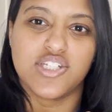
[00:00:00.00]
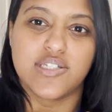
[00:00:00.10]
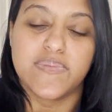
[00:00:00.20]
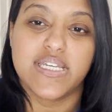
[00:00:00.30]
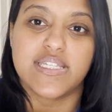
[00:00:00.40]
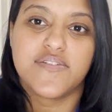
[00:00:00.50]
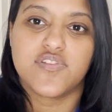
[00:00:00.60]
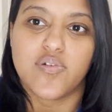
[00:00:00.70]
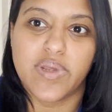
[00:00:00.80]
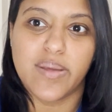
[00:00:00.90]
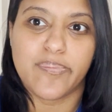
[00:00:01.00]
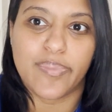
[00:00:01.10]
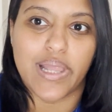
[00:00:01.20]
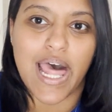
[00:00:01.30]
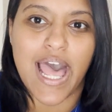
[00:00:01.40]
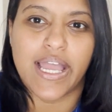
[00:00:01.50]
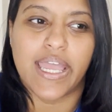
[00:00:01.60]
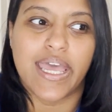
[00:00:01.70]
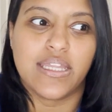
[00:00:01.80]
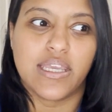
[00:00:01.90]
just because I have so many
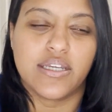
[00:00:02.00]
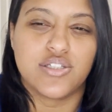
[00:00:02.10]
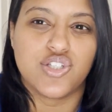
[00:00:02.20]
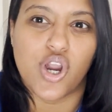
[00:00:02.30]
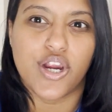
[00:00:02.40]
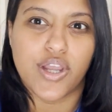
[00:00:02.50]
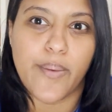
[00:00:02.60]
black and like dark